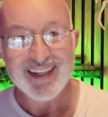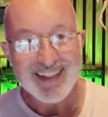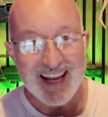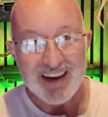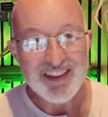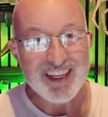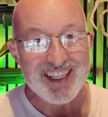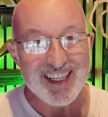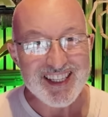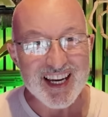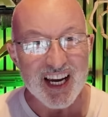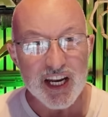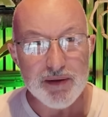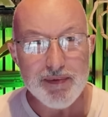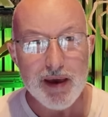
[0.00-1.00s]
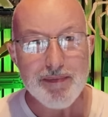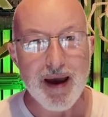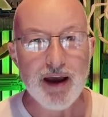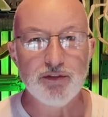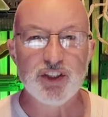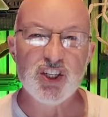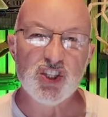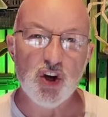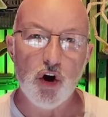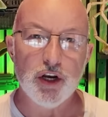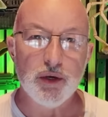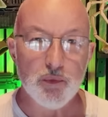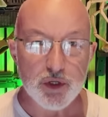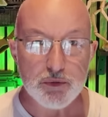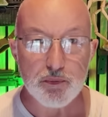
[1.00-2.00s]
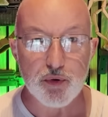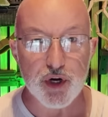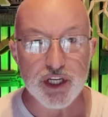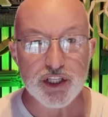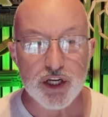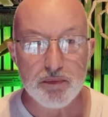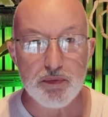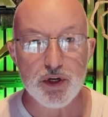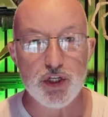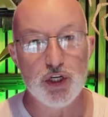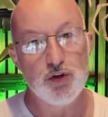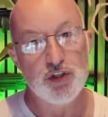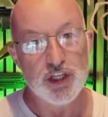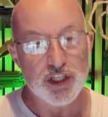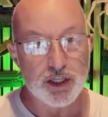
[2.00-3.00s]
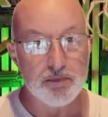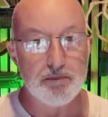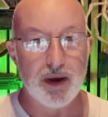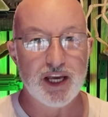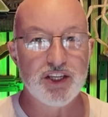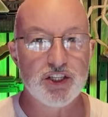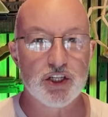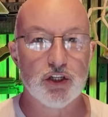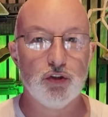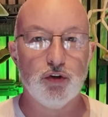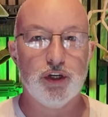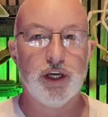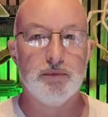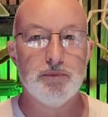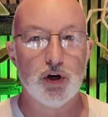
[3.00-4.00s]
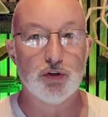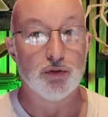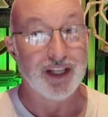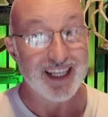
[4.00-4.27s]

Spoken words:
Now, this isn't going to be about deciding which printer produces the best looking model.